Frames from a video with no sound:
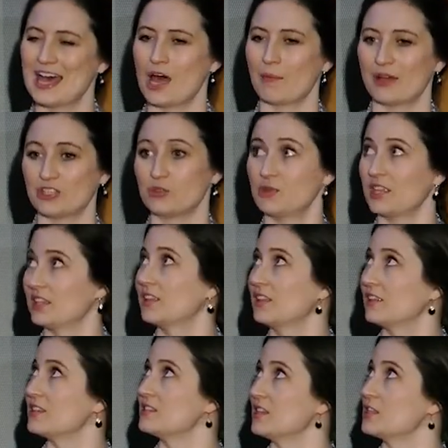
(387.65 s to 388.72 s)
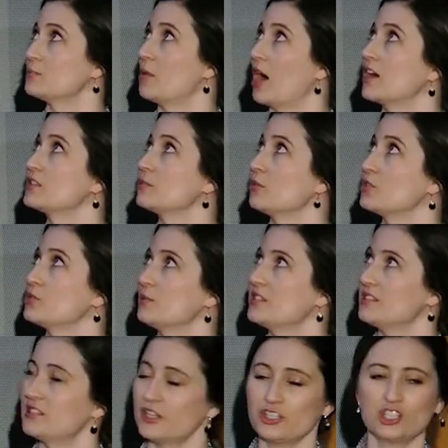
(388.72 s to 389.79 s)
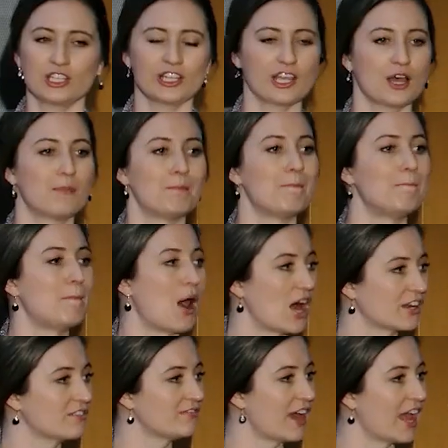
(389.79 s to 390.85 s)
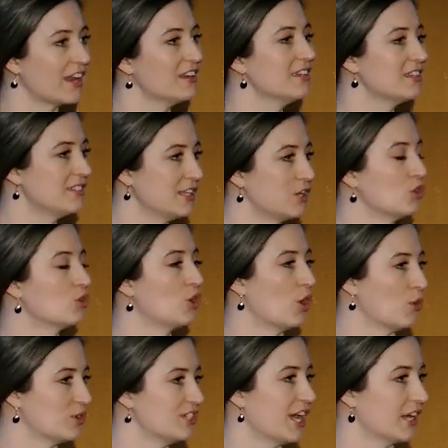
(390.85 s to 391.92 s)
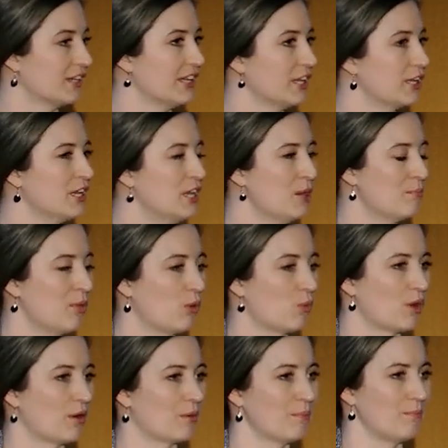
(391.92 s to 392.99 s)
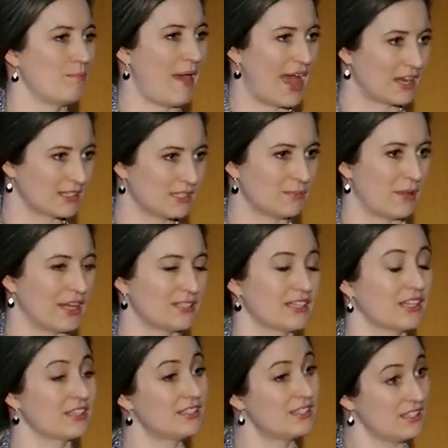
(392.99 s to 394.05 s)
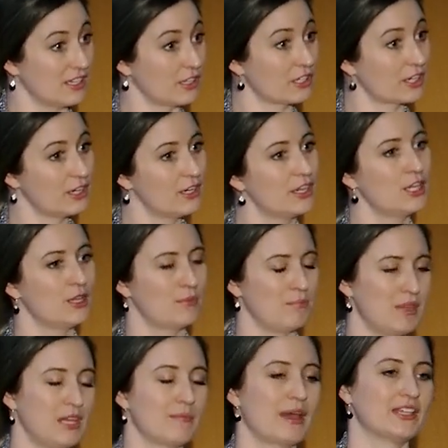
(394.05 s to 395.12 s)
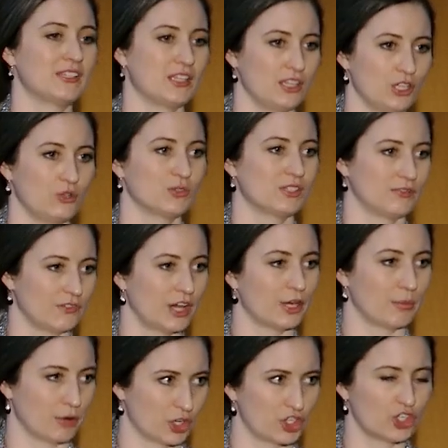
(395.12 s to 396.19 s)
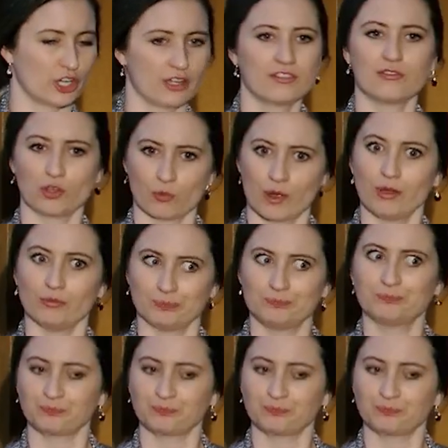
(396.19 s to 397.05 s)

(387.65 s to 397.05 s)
I do think that this is possible. So it's essentially a modified single cone technique, but we're maximizing sealer, minimizing the use of gutta percha, if you will.